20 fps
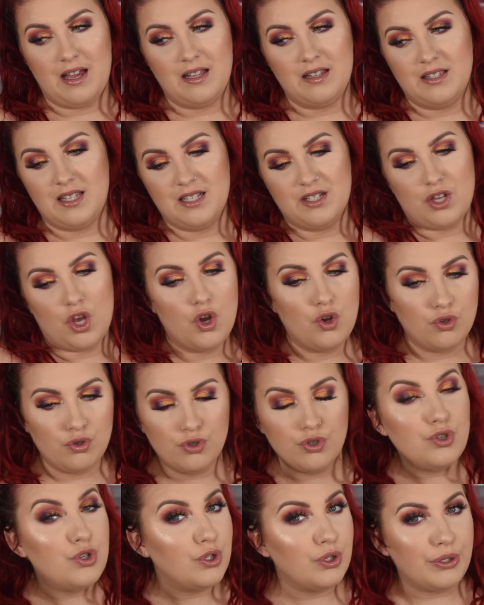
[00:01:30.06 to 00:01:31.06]
This whole
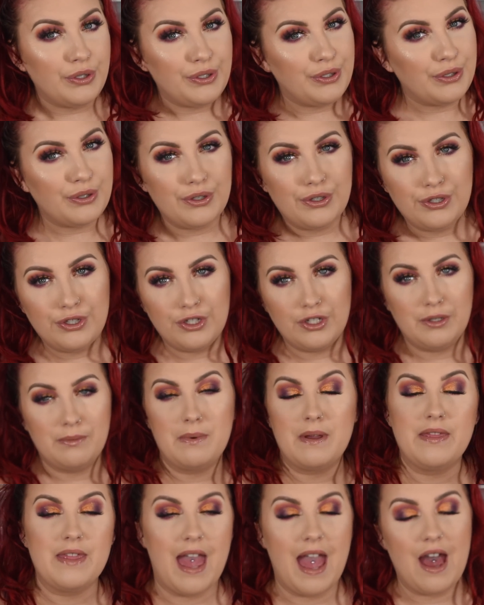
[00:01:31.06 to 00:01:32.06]
new YouTube
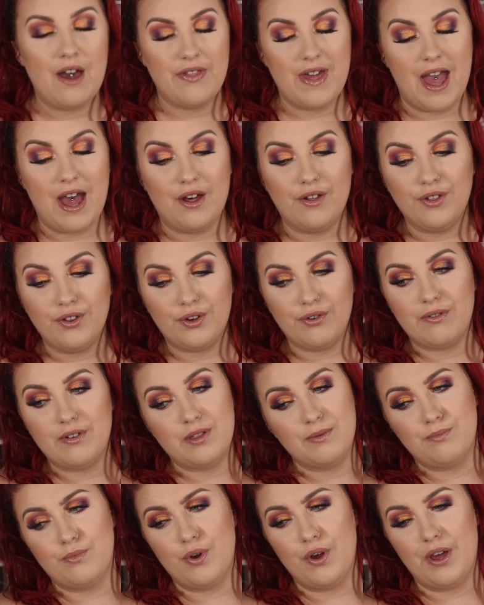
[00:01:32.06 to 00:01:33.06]
and how the
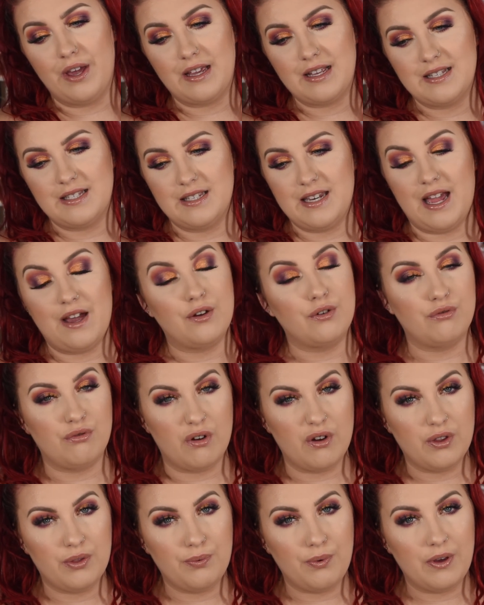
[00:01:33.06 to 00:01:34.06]
algorithm works and how
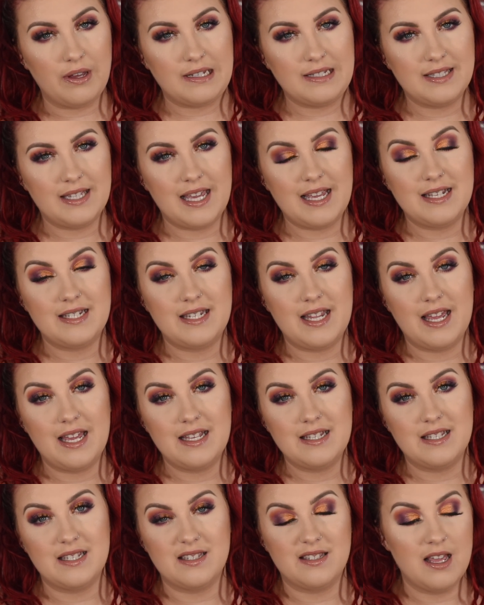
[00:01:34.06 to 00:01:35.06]
growth works these
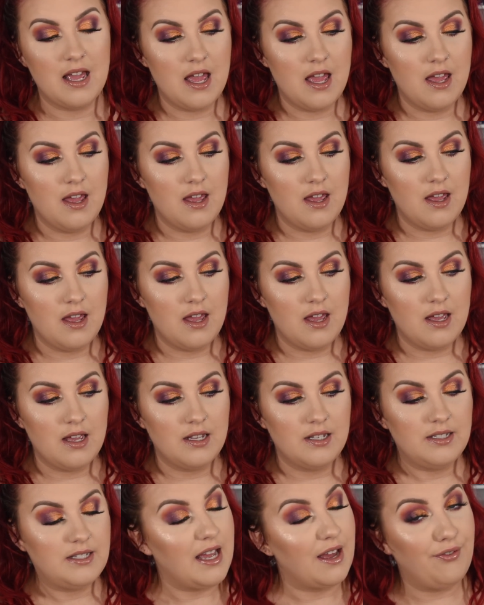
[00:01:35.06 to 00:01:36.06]
days is
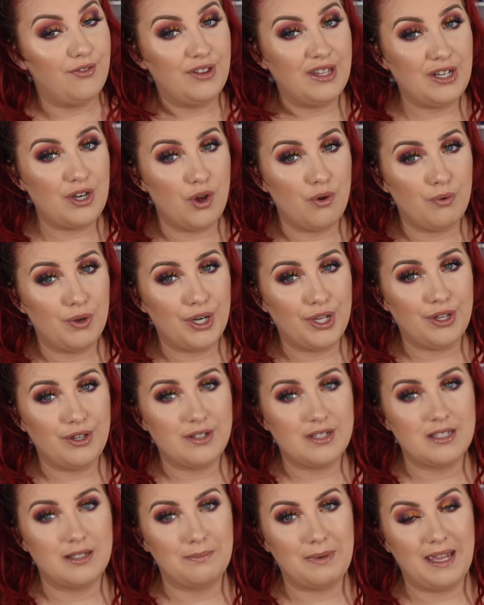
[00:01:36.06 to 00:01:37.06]
definitely not what it
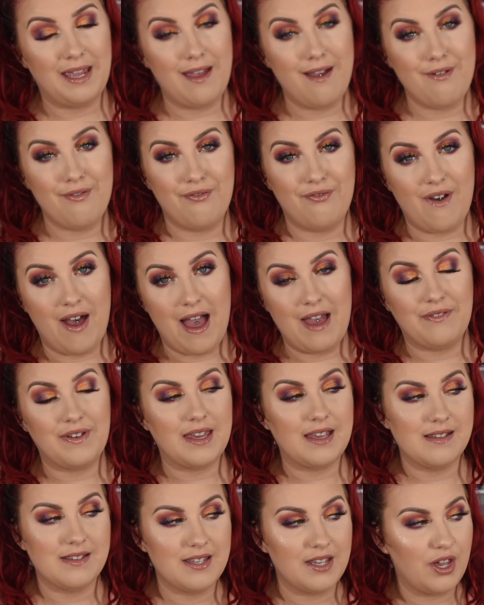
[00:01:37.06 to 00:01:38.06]
used to be 5
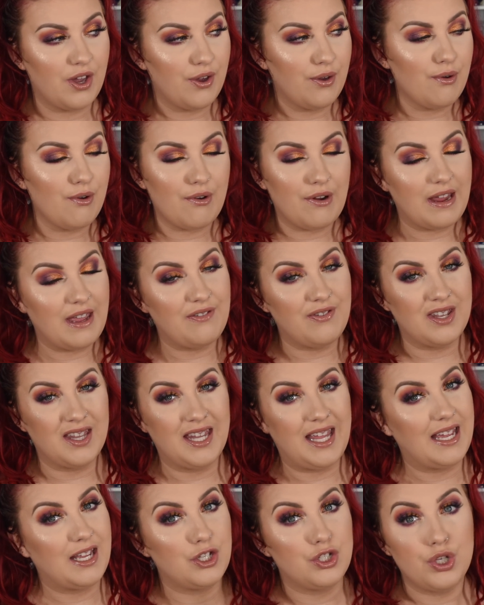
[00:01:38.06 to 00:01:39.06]
years ago or even
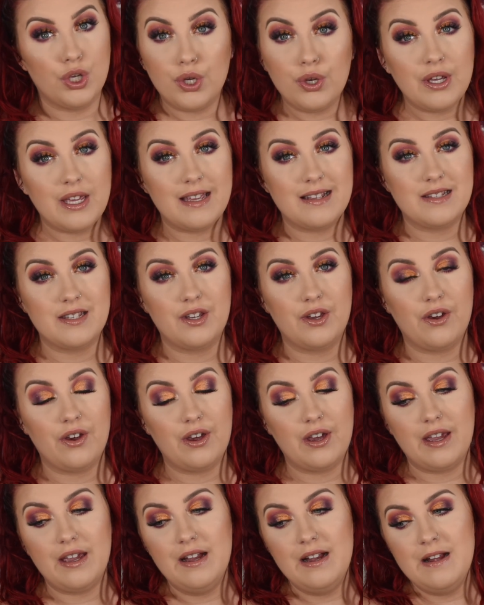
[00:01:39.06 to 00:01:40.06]
like 2 years
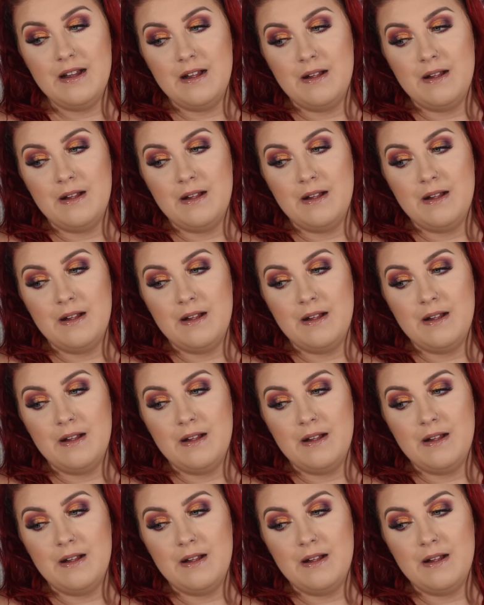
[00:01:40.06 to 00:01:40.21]
ago.